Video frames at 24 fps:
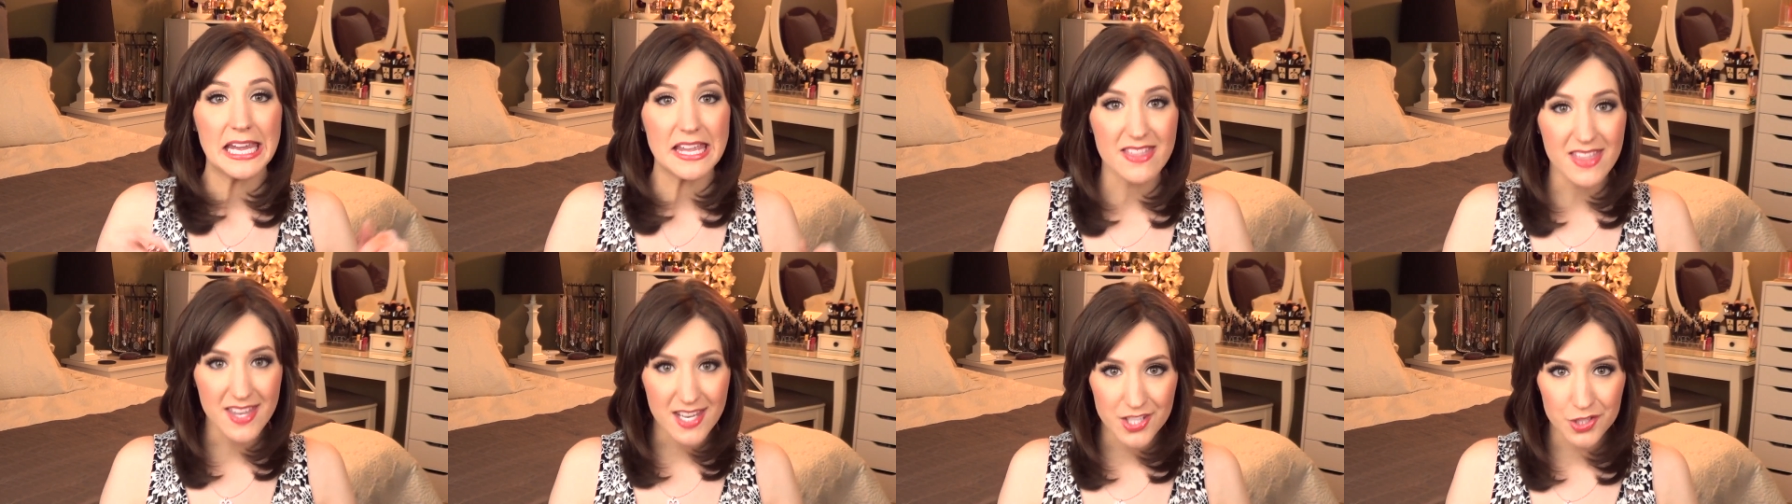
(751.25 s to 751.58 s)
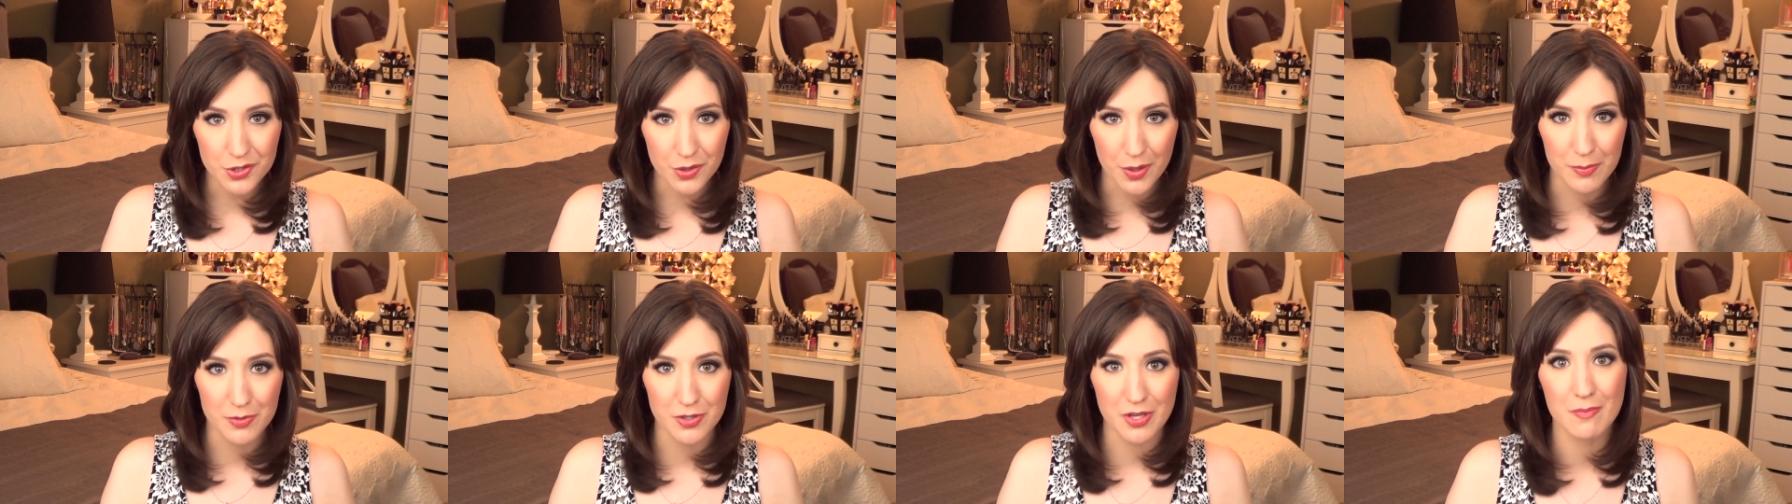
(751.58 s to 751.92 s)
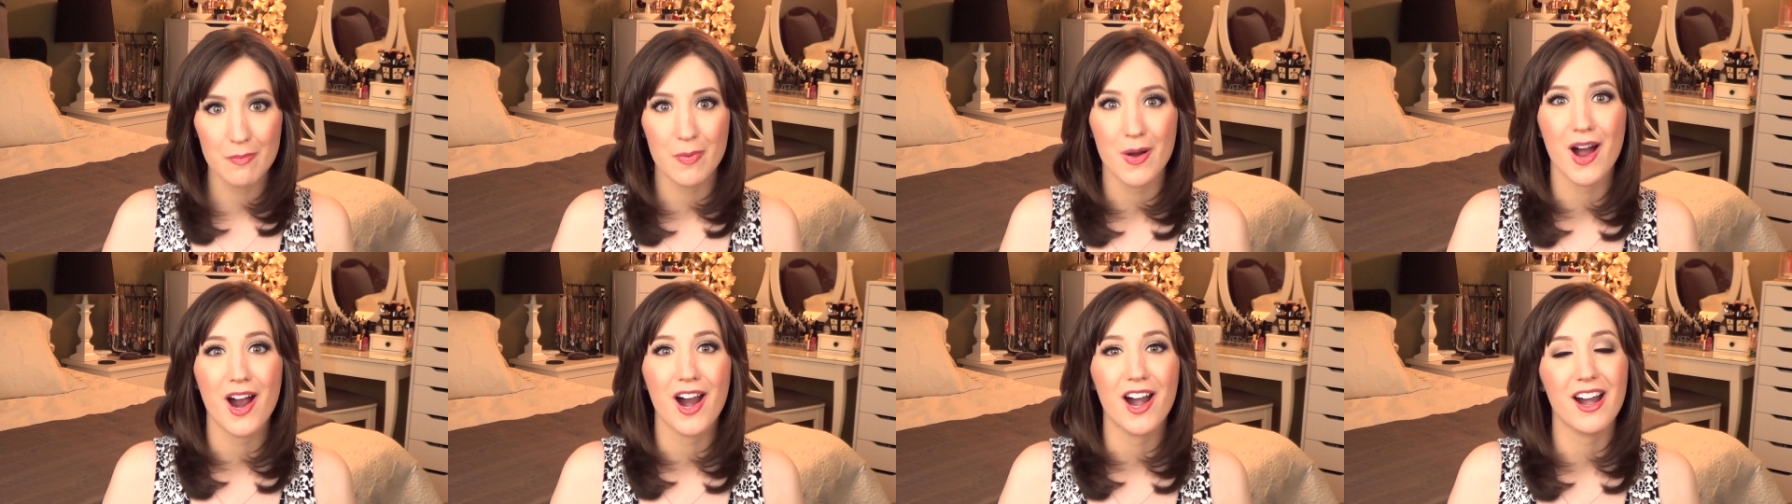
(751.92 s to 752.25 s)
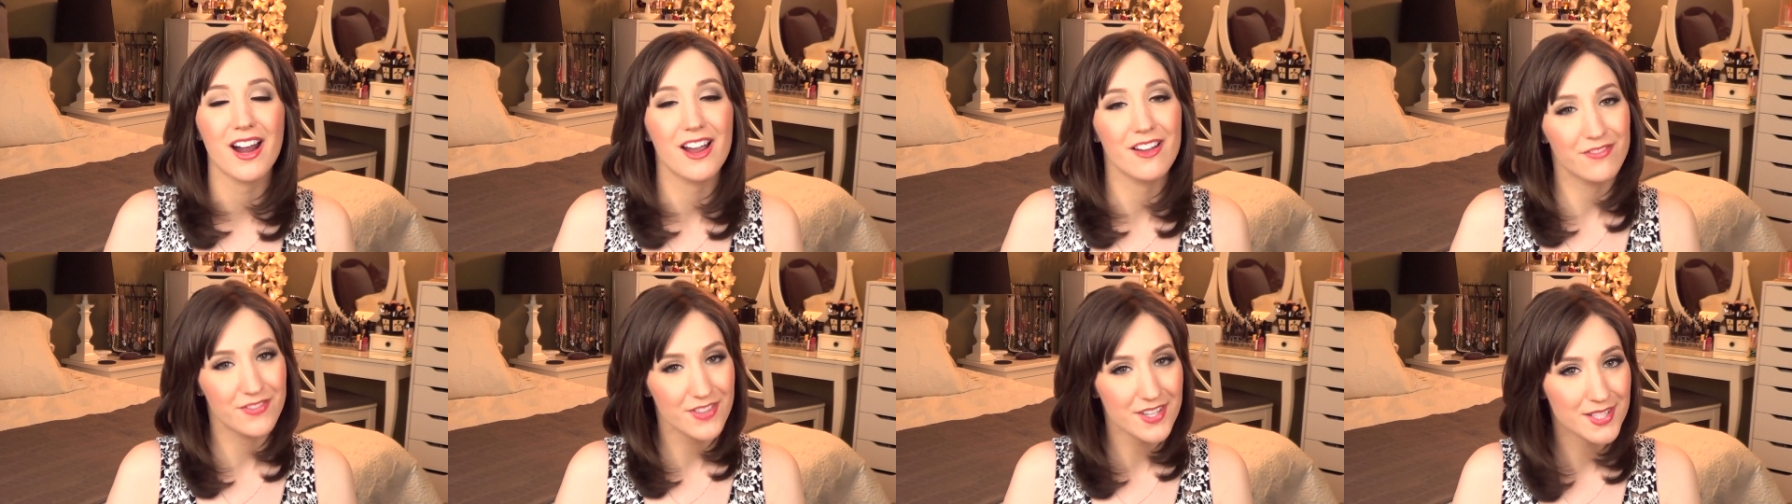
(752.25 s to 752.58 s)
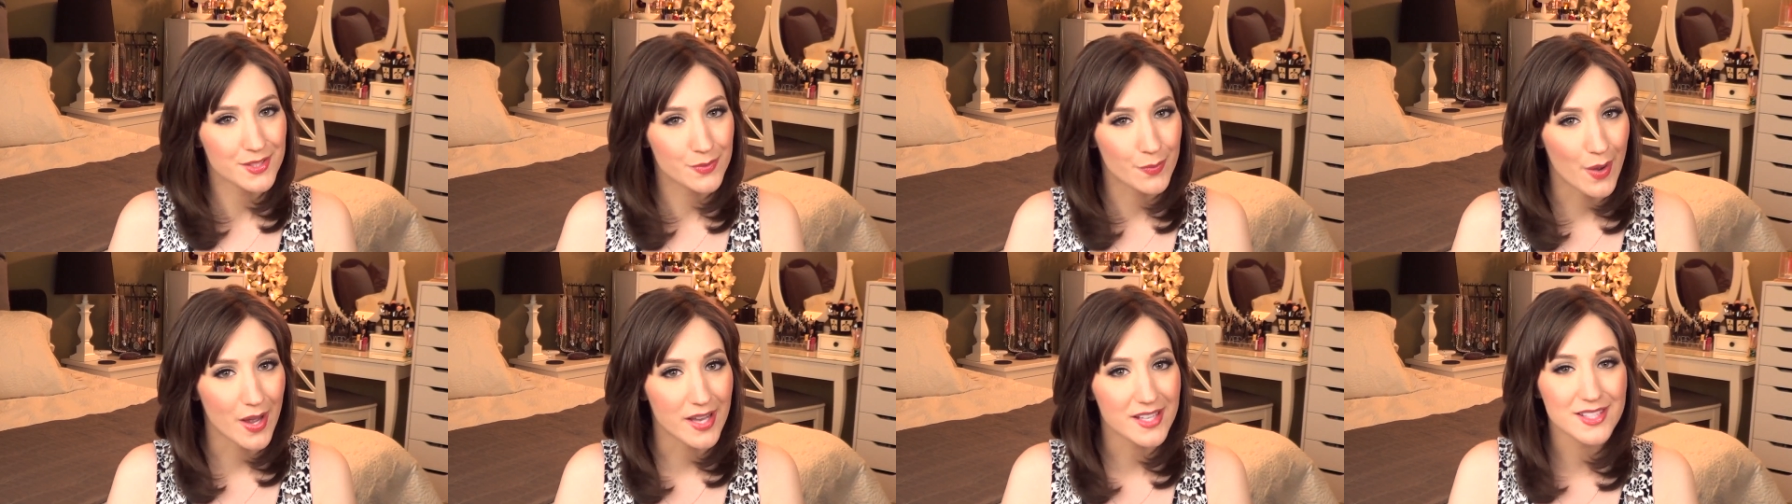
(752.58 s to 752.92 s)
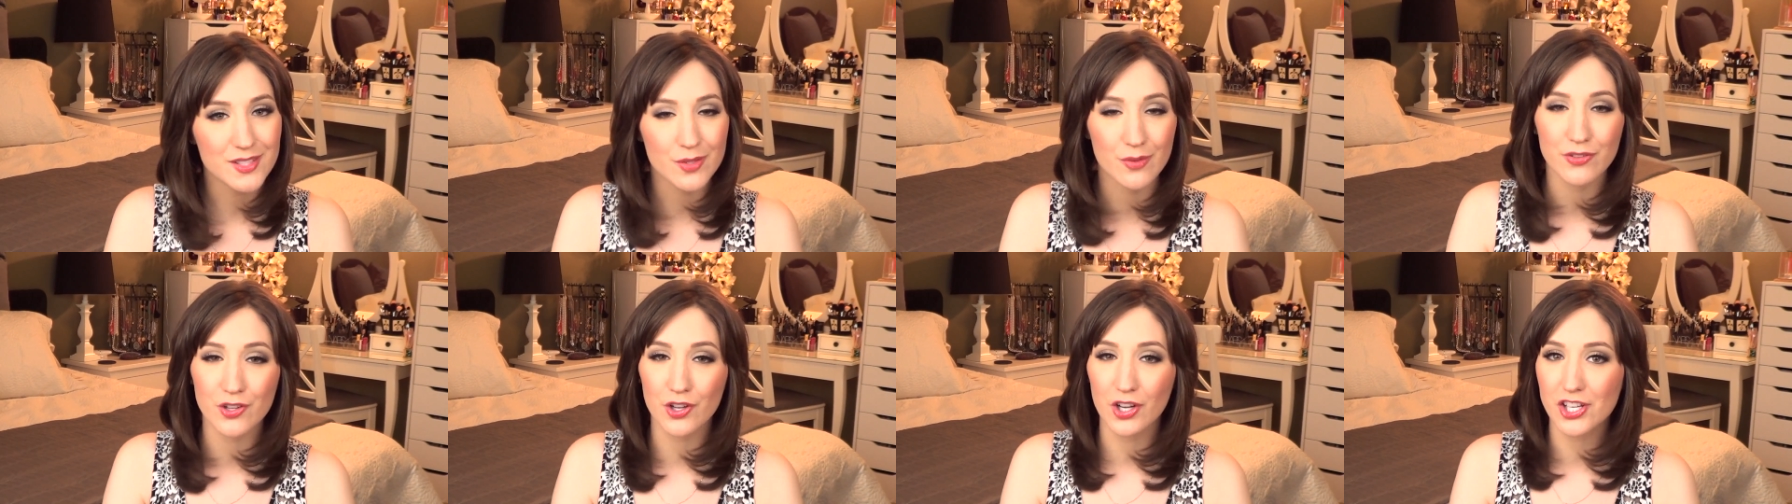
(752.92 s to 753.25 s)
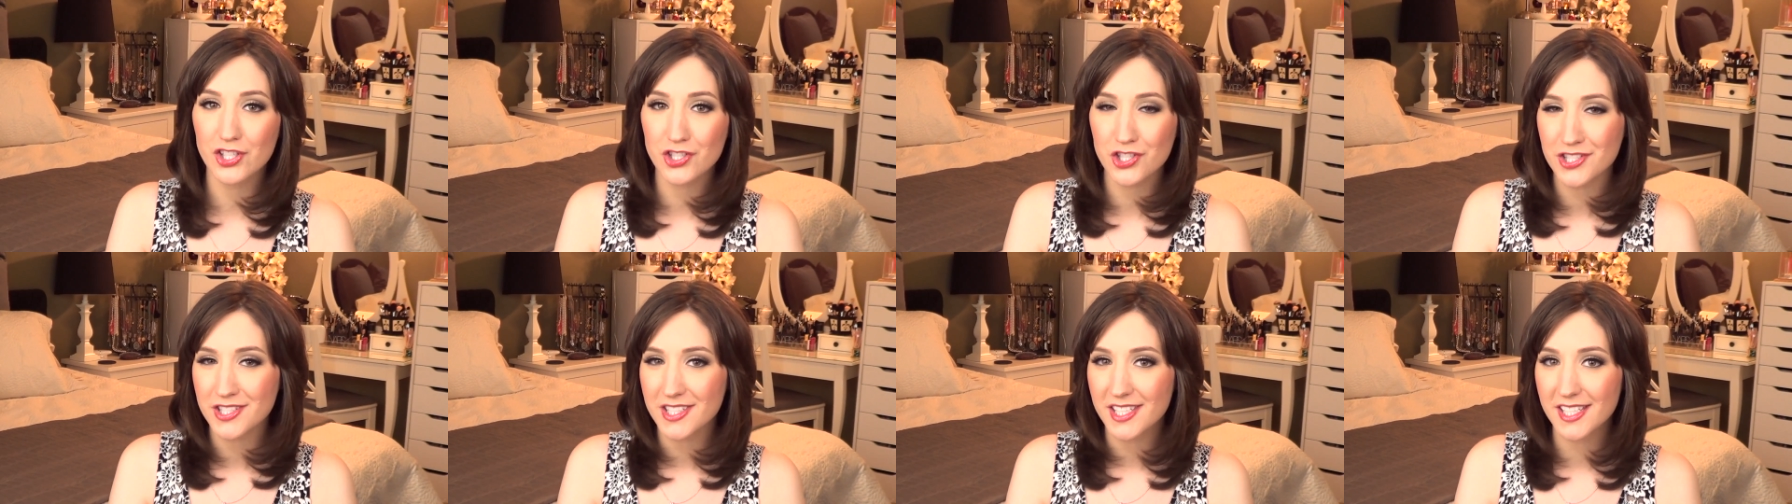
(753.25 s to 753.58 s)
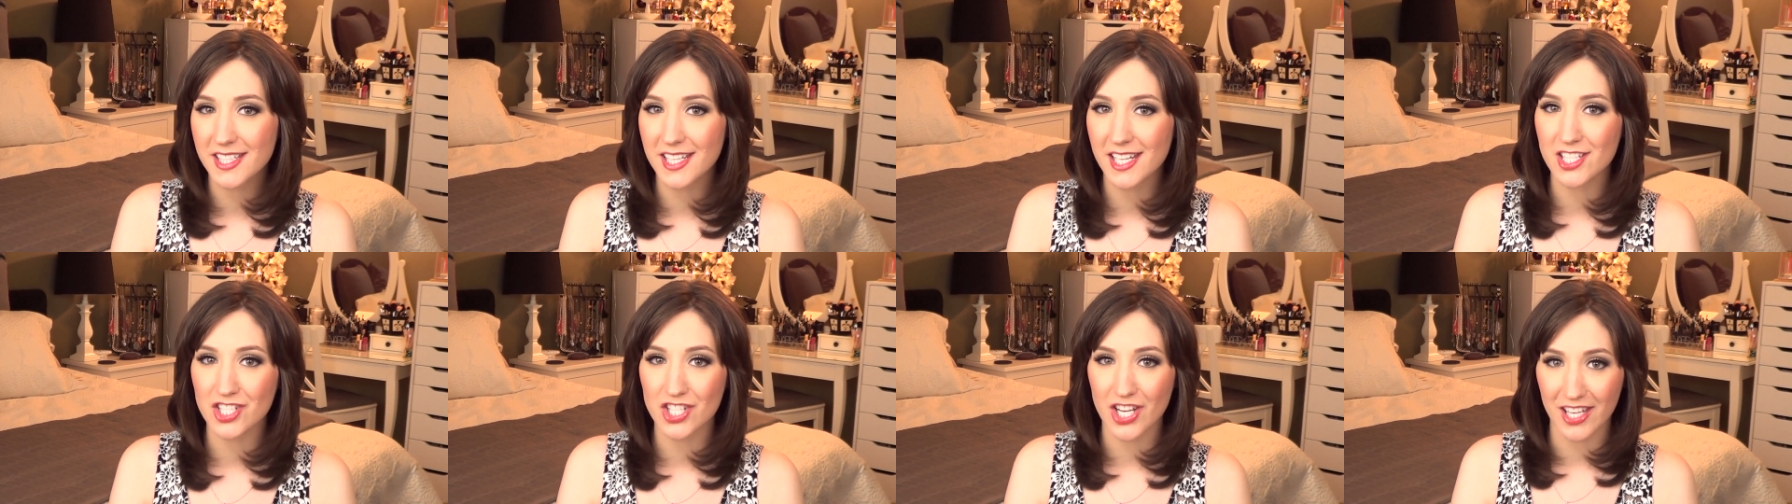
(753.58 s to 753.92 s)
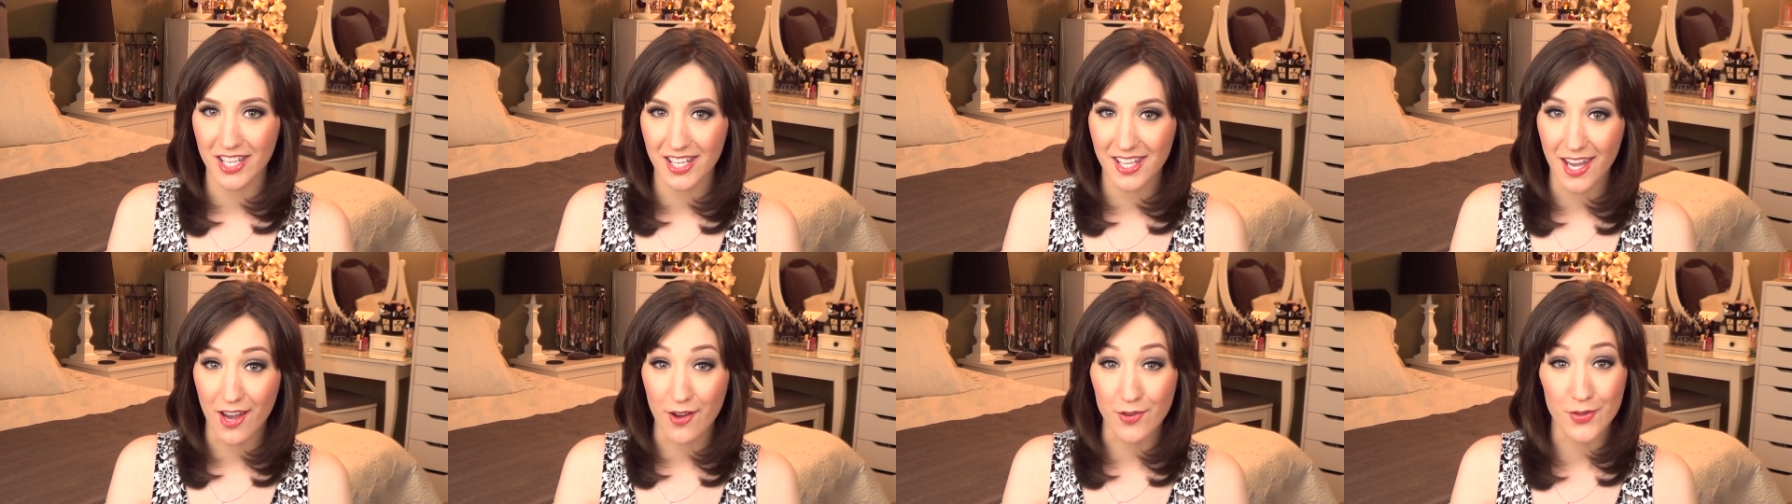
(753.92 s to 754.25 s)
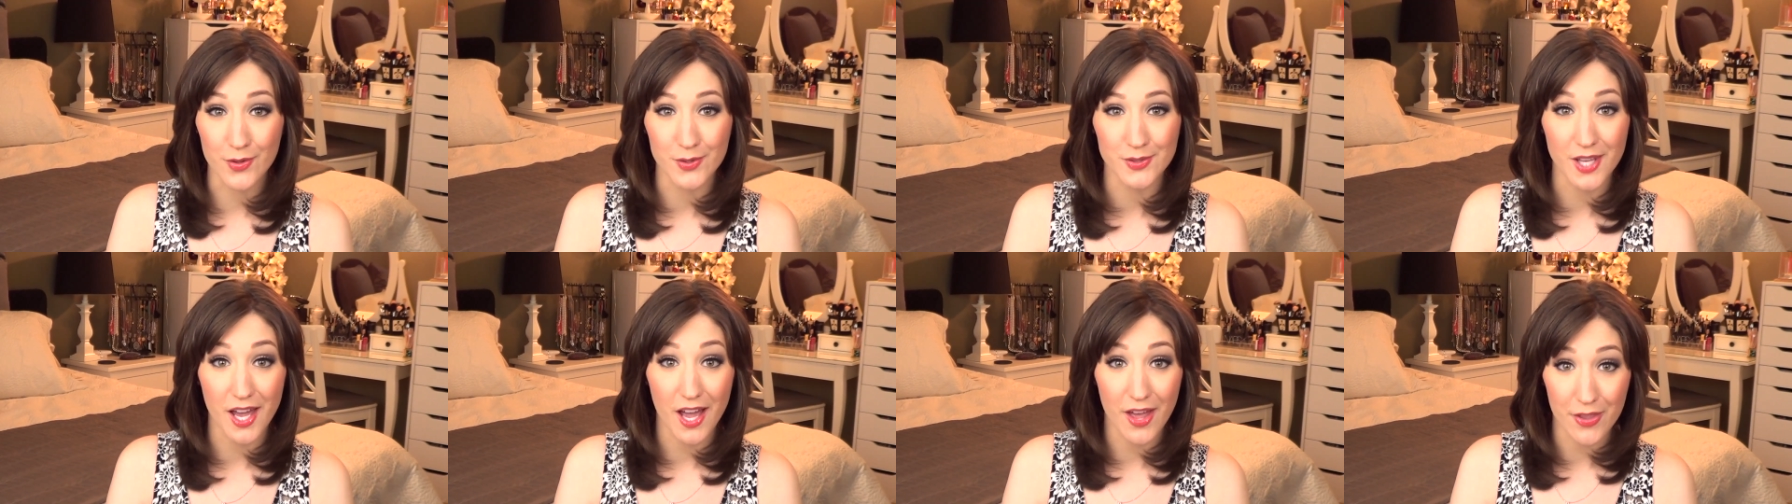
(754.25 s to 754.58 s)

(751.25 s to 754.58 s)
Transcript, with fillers: in the description bar of this one so if you're interested in checking out those